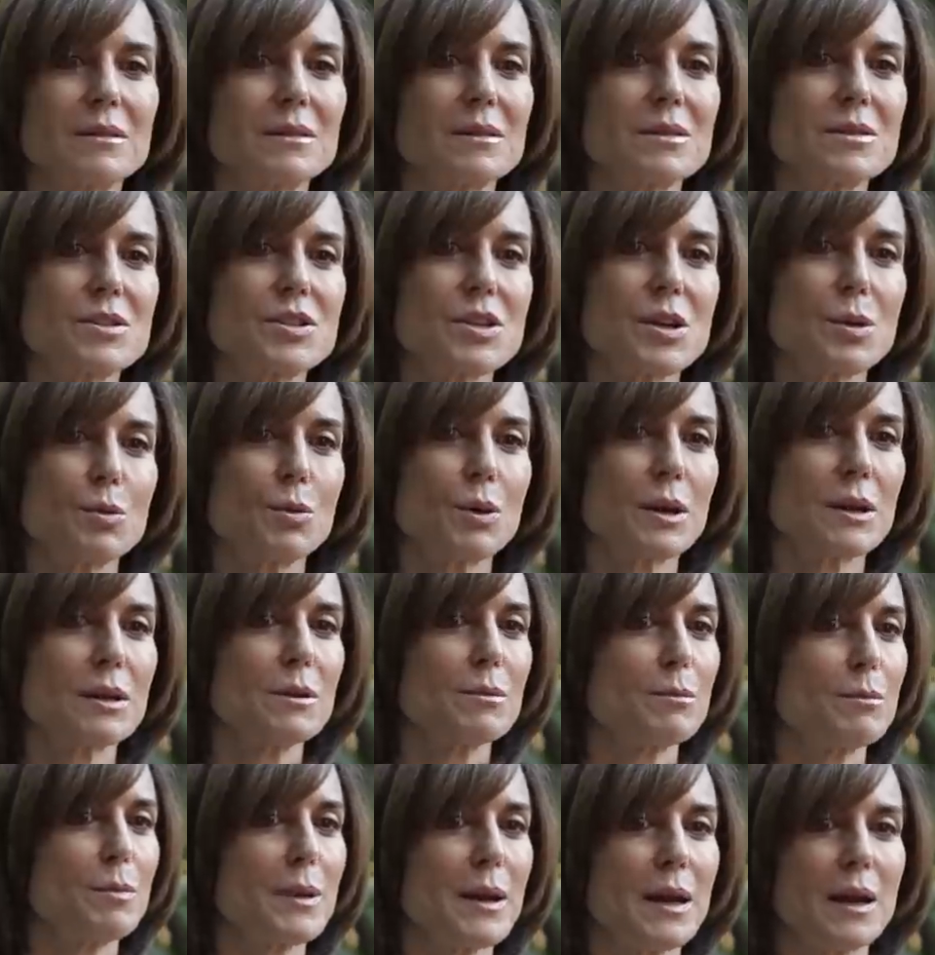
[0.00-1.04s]
She
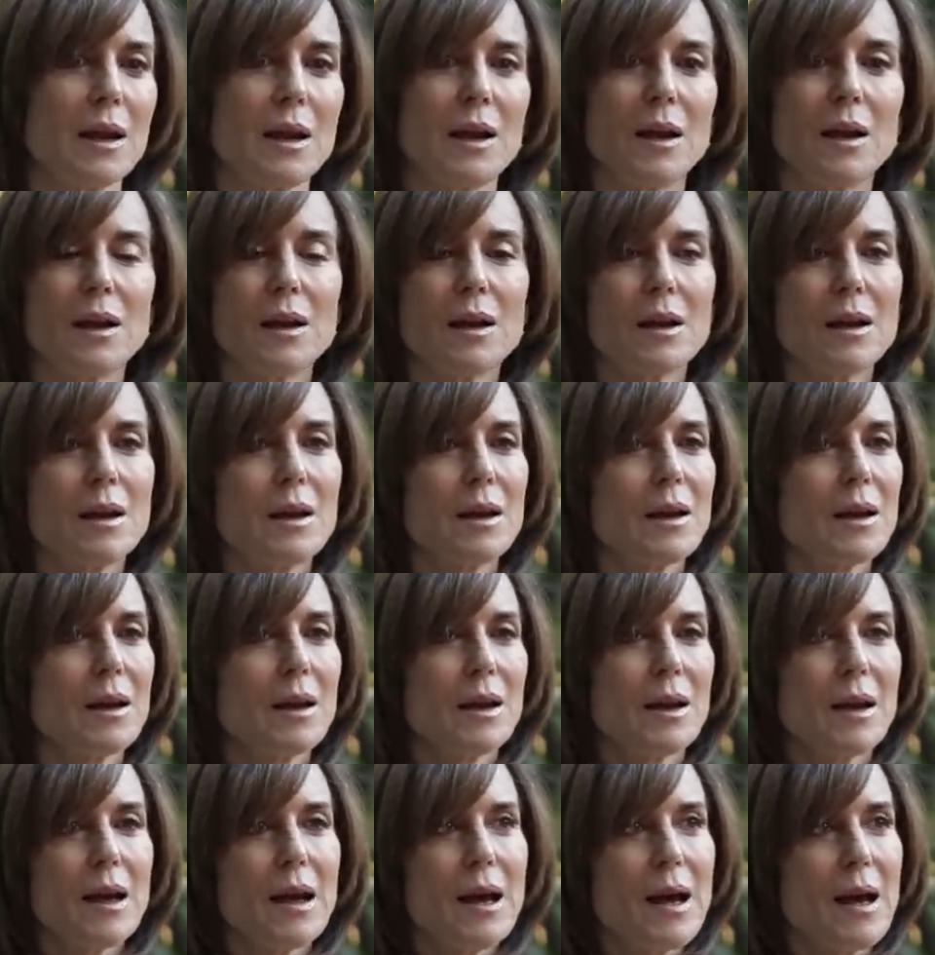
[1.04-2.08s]
wouldn't be
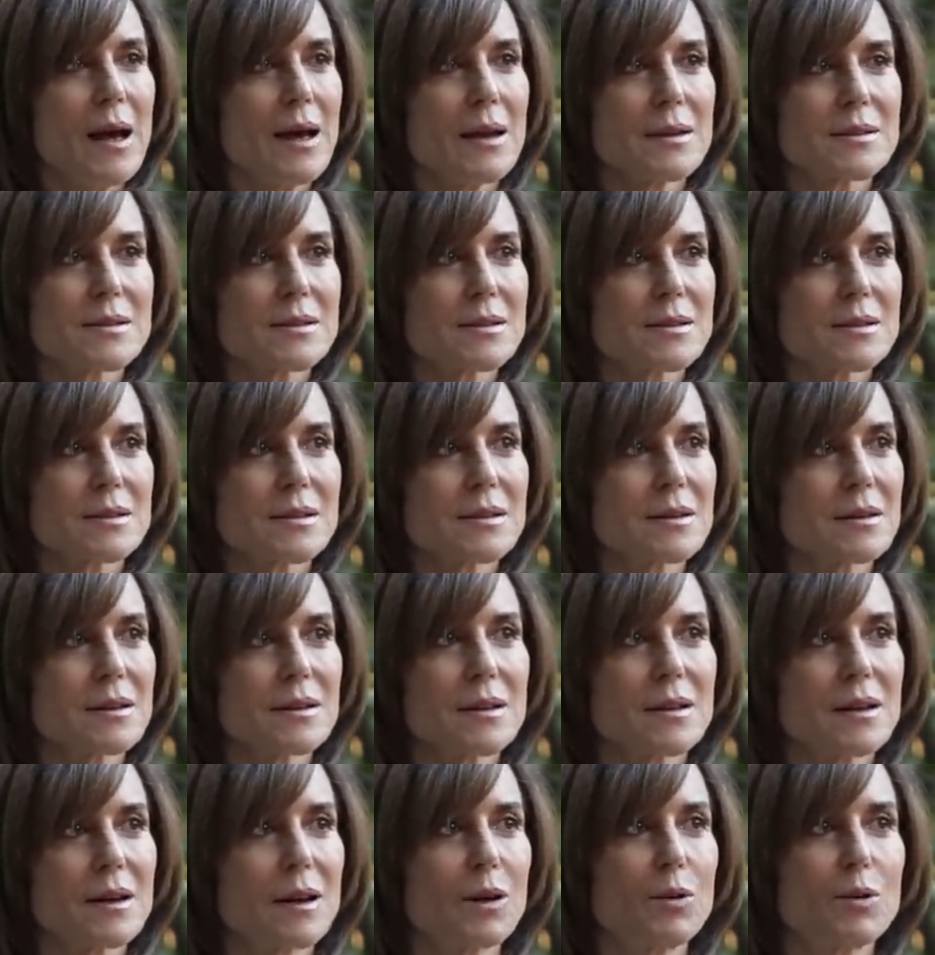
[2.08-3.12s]
as
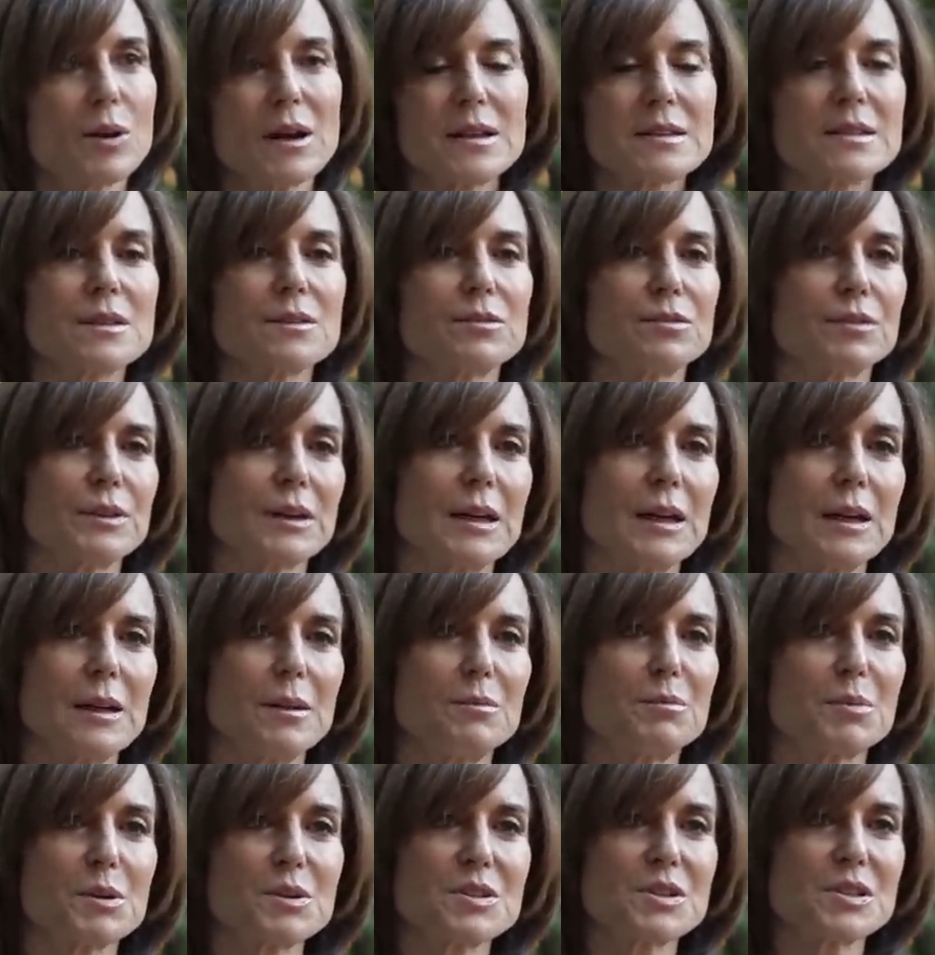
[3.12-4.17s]
aggressively
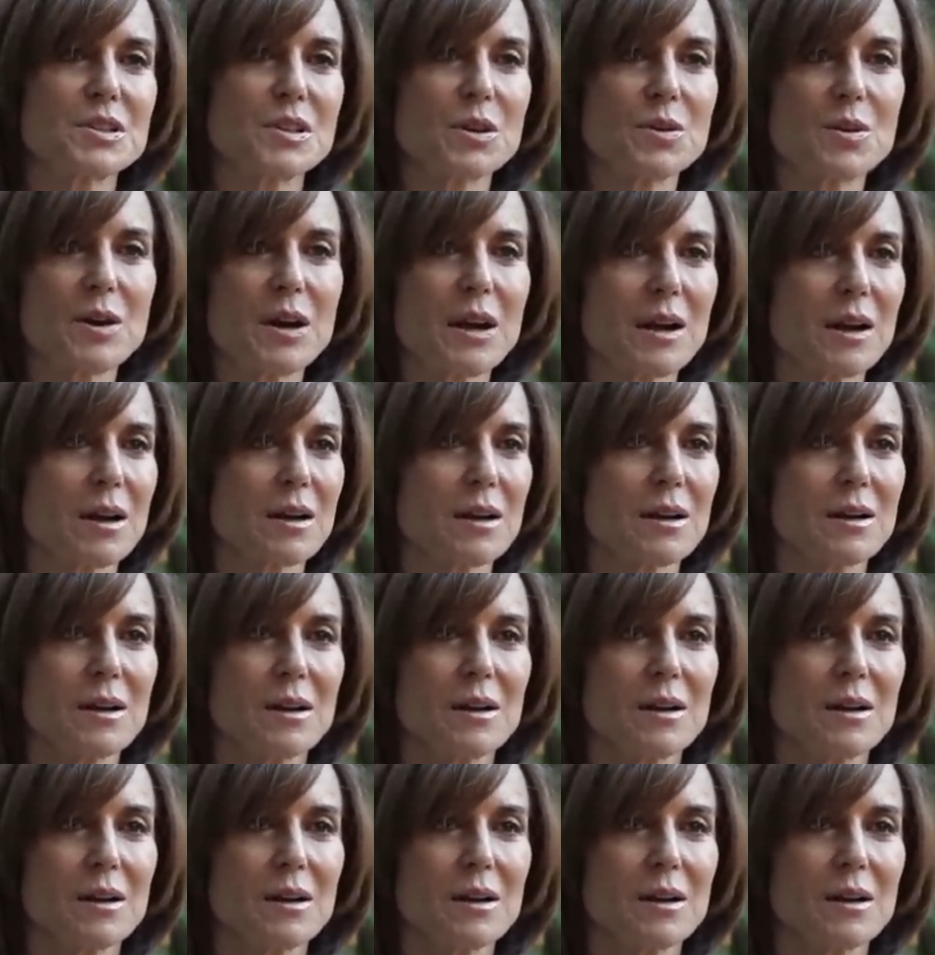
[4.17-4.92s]
pursuing